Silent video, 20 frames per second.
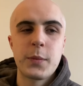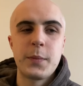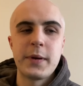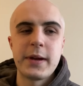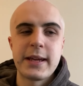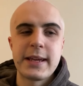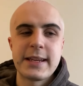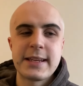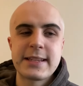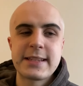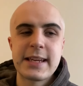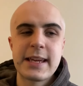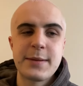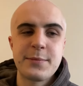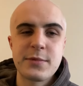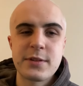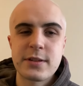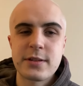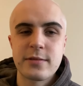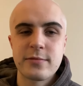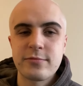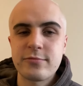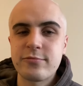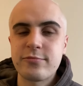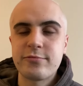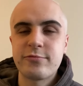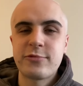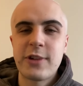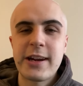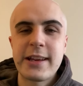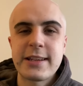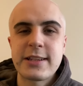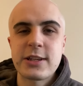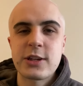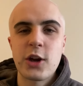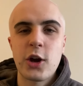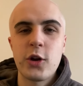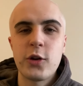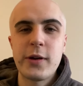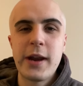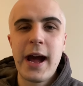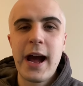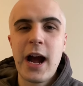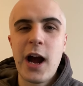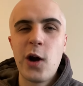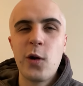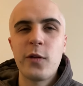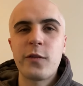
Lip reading: But he seems ready to go now.